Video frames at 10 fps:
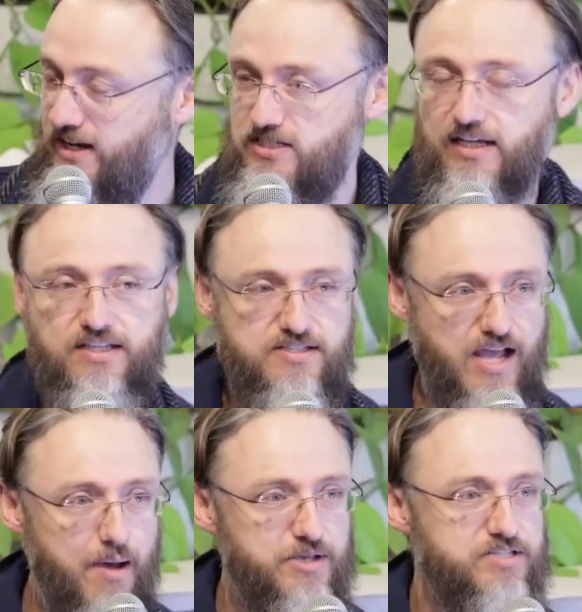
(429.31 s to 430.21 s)
It's like the
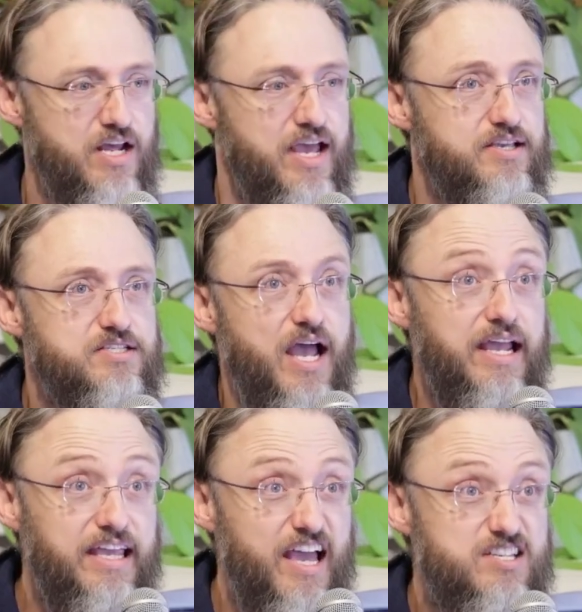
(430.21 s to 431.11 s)
psalmist is
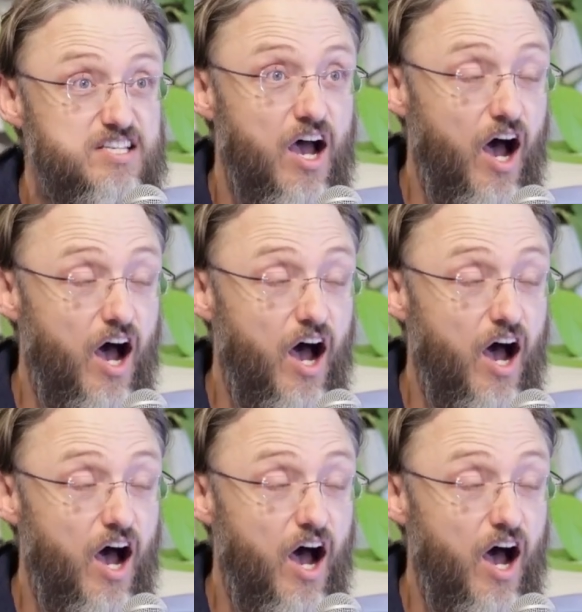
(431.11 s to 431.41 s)
saying, yes,